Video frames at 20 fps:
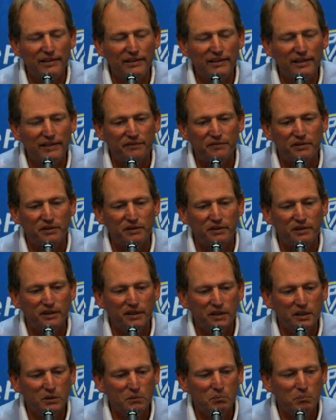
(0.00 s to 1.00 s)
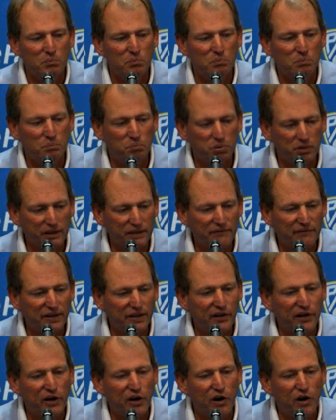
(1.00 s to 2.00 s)
and you have to play
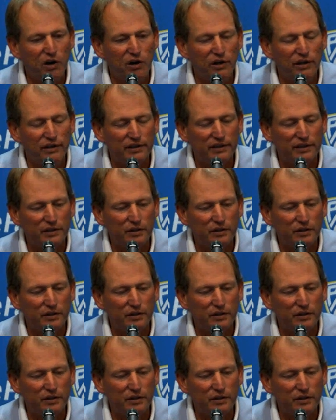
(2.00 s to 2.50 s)
very hard.